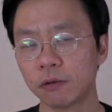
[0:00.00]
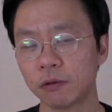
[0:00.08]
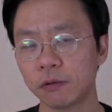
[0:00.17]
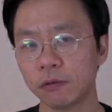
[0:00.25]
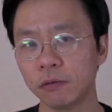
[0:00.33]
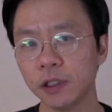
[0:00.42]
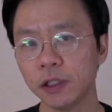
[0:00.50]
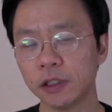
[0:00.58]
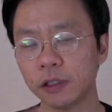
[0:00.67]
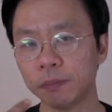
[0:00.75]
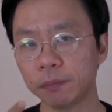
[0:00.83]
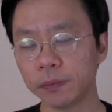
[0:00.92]
really
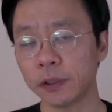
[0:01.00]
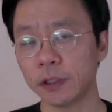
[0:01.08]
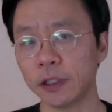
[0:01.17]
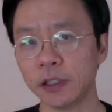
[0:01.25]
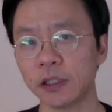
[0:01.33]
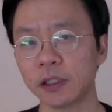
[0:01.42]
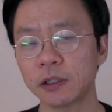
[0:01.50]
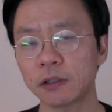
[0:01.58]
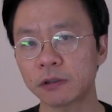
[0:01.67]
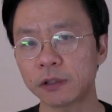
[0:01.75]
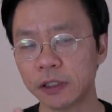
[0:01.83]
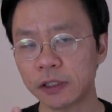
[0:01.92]
deeply
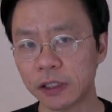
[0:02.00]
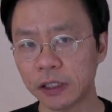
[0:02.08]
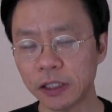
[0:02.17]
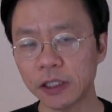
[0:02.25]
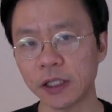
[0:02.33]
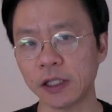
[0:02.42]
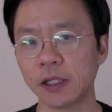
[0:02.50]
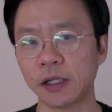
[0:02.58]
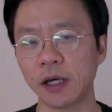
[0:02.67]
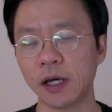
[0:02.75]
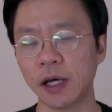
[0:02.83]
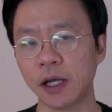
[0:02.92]
critiquing
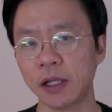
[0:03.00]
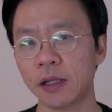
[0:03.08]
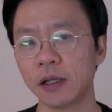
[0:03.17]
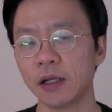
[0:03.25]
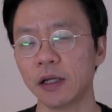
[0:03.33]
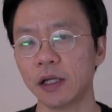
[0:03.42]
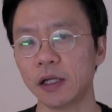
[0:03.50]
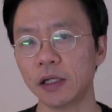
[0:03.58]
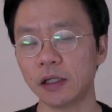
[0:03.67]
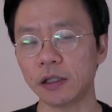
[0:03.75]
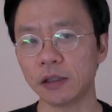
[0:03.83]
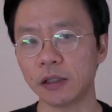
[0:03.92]
and
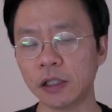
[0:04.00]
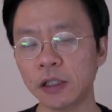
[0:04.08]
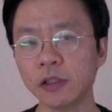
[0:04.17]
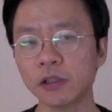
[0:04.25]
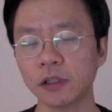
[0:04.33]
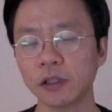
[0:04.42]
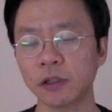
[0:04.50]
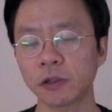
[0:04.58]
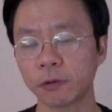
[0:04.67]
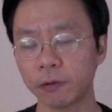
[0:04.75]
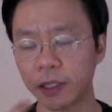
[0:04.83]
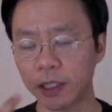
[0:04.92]

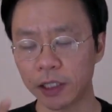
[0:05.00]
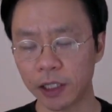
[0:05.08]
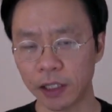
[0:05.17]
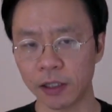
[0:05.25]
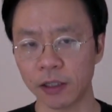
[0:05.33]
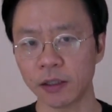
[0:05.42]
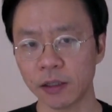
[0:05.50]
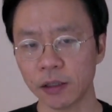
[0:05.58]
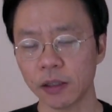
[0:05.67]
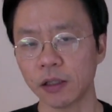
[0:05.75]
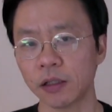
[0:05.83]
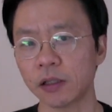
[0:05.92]
integrating
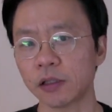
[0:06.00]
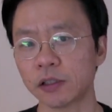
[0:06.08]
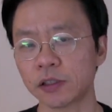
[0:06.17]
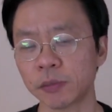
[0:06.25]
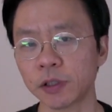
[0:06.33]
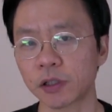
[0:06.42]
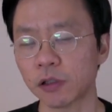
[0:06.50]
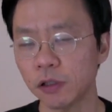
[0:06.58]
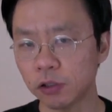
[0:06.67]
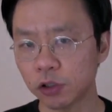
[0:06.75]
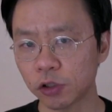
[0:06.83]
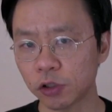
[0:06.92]
some of the
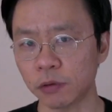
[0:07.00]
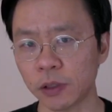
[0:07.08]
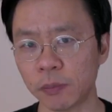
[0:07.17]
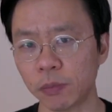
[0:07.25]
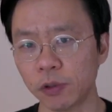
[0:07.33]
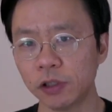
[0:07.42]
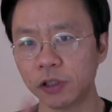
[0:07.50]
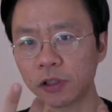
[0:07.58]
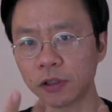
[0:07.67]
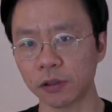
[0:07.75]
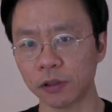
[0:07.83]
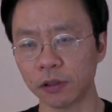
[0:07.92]
cultural and
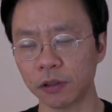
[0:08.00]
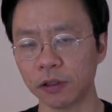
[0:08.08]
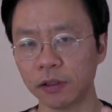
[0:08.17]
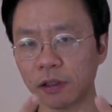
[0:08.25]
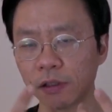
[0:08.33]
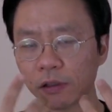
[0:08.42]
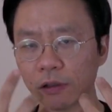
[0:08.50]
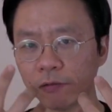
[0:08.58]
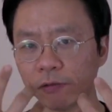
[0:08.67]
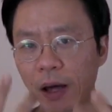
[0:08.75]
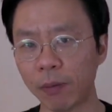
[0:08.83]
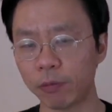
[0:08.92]
political
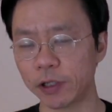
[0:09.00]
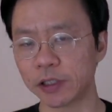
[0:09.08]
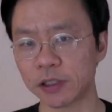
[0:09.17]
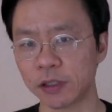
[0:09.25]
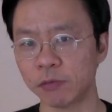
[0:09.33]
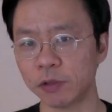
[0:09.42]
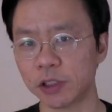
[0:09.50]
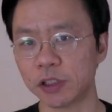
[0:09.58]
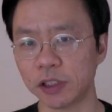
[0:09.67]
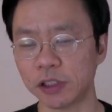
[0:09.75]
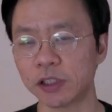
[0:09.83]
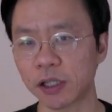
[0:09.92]
fabrics in which
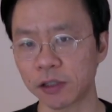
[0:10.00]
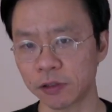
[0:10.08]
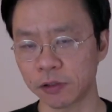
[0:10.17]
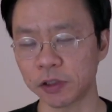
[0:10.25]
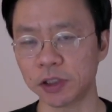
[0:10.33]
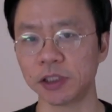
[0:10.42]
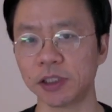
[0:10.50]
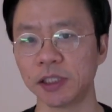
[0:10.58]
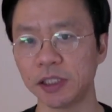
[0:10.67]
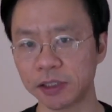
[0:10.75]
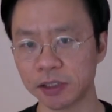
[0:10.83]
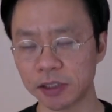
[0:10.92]
these technologies
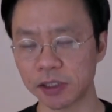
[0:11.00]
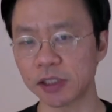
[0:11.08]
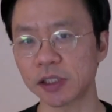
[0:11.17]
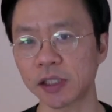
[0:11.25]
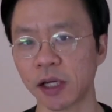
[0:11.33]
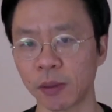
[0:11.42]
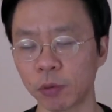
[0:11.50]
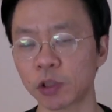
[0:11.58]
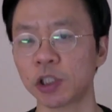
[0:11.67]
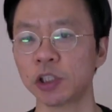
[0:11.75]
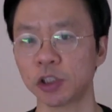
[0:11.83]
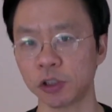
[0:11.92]
exist and
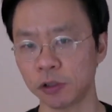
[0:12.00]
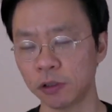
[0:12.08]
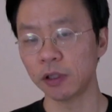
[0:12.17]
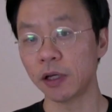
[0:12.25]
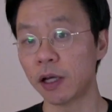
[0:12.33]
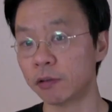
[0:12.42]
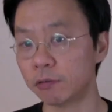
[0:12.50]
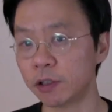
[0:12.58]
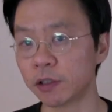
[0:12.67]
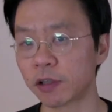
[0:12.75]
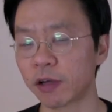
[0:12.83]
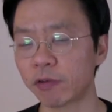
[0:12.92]
potential and real
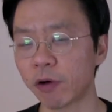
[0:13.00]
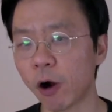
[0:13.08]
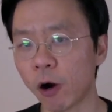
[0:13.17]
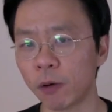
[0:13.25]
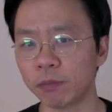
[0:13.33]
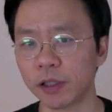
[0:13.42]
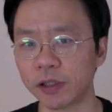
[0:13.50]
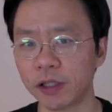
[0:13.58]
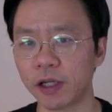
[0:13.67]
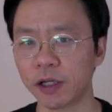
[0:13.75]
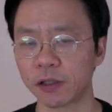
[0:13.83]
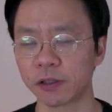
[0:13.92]
life harm that they
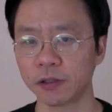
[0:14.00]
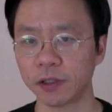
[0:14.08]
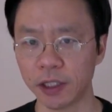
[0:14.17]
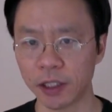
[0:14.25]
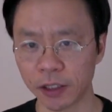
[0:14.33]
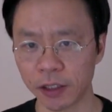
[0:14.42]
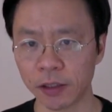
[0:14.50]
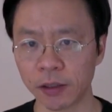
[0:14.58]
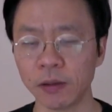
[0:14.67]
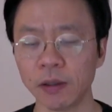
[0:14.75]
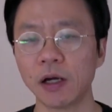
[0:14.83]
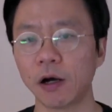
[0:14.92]
are creating in
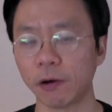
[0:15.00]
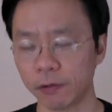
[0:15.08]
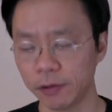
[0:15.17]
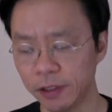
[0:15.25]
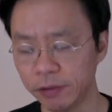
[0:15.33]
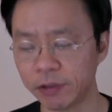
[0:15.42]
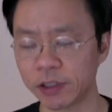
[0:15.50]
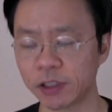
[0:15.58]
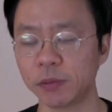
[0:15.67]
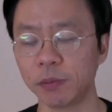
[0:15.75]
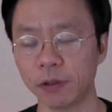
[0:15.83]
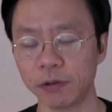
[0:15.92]
our lived
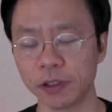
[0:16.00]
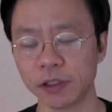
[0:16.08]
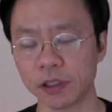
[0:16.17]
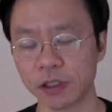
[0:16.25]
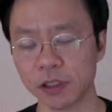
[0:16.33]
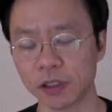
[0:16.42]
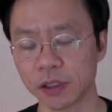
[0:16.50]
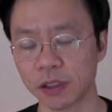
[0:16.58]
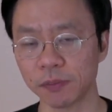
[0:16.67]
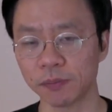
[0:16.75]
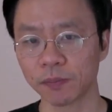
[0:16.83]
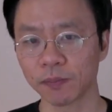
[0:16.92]
experiences.
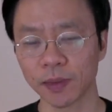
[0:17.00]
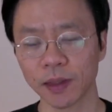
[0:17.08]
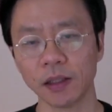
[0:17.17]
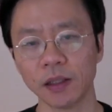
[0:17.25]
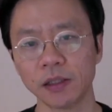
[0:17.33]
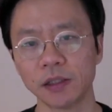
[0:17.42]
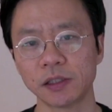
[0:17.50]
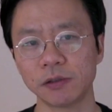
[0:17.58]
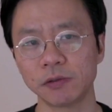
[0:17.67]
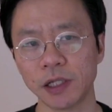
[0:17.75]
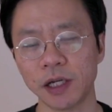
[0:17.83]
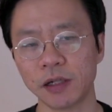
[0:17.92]
So we
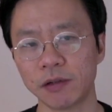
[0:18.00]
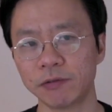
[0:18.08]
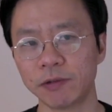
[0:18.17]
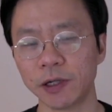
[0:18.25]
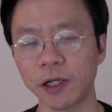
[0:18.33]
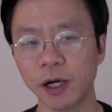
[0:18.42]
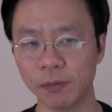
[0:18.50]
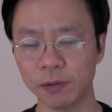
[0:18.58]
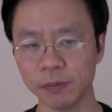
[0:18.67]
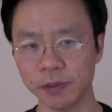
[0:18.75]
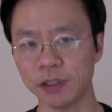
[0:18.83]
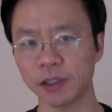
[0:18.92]
had a very
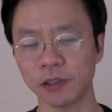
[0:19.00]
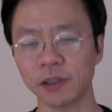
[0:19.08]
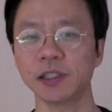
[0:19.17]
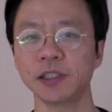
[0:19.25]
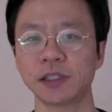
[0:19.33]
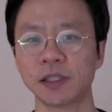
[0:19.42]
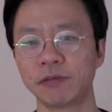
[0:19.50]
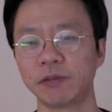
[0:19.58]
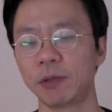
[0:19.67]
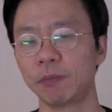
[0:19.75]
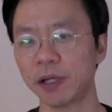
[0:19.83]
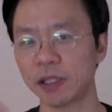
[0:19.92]
optimistic artist and a very
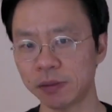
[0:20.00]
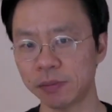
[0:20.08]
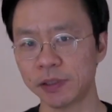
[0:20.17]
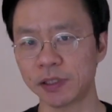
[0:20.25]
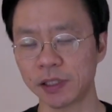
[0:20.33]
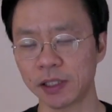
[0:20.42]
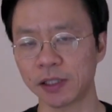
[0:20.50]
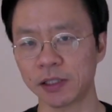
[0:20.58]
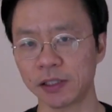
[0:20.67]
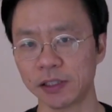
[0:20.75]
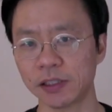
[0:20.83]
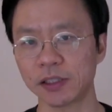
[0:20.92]
pessimistic
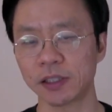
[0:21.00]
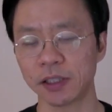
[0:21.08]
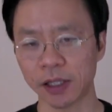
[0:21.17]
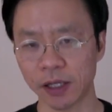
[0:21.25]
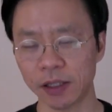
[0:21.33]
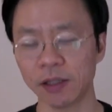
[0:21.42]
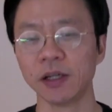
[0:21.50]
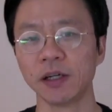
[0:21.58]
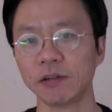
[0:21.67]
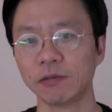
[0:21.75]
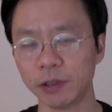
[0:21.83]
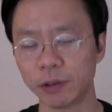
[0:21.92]
artist that
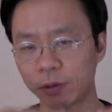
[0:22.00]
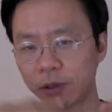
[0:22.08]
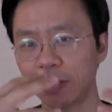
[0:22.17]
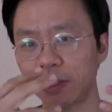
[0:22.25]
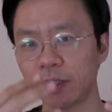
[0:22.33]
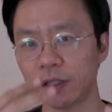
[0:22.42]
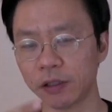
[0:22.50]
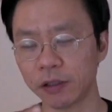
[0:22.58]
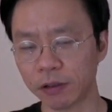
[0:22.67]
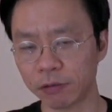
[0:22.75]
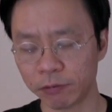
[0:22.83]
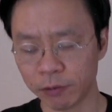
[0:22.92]
we were
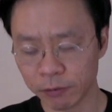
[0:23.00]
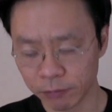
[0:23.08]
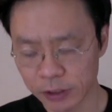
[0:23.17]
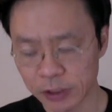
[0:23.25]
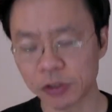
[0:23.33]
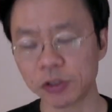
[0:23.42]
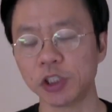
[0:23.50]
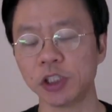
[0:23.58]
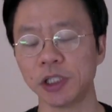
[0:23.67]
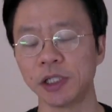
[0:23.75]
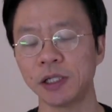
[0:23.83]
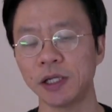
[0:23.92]

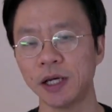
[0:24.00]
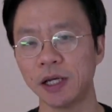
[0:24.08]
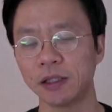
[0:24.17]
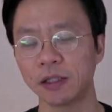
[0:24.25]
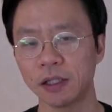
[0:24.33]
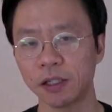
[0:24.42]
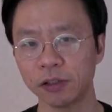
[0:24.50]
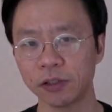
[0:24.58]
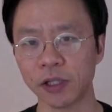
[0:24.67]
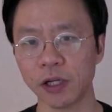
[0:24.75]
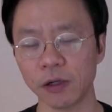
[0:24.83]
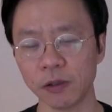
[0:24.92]
researching and getting to
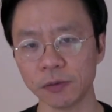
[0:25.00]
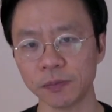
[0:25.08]
know.